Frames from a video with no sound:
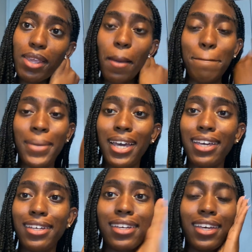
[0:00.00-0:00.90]

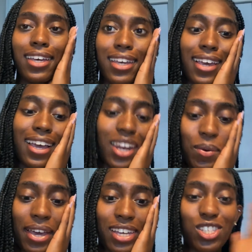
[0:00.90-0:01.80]
But
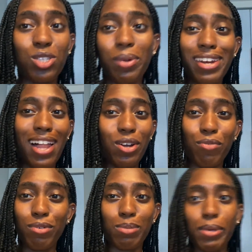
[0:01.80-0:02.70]
anyways, $20 Whole
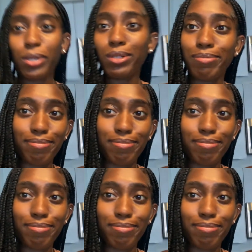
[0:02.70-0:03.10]
Foods meal.